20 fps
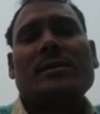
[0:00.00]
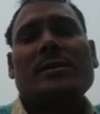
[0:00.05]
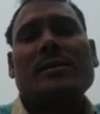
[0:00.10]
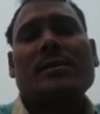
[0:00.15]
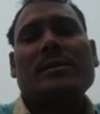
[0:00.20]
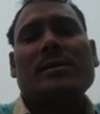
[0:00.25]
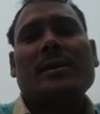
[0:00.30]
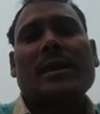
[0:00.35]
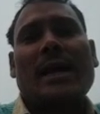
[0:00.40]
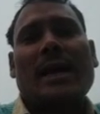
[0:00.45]

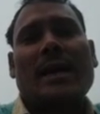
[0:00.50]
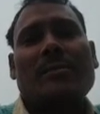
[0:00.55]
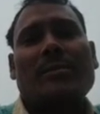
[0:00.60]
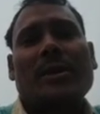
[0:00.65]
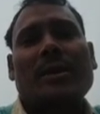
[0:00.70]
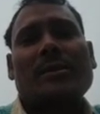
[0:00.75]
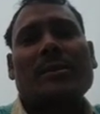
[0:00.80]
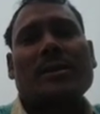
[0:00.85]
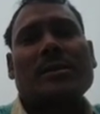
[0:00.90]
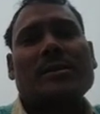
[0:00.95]
climate
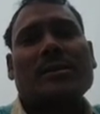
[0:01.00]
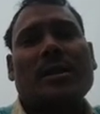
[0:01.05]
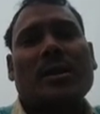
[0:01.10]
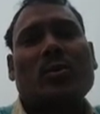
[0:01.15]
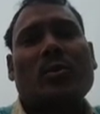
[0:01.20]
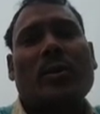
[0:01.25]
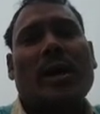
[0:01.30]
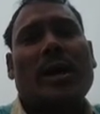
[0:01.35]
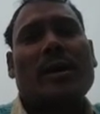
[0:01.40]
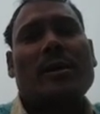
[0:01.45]
is
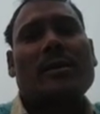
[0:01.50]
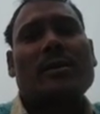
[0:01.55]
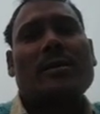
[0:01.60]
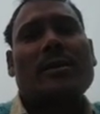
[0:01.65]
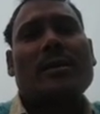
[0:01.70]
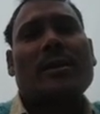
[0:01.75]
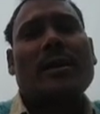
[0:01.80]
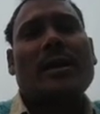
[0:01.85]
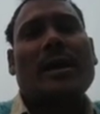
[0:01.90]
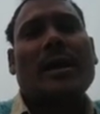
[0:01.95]
required,
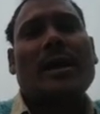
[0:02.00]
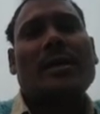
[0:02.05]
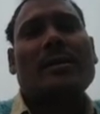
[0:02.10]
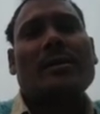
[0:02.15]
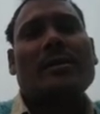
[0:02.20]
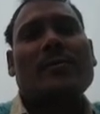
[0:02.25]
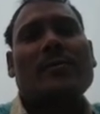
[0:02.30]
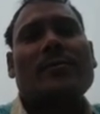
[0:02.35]
and for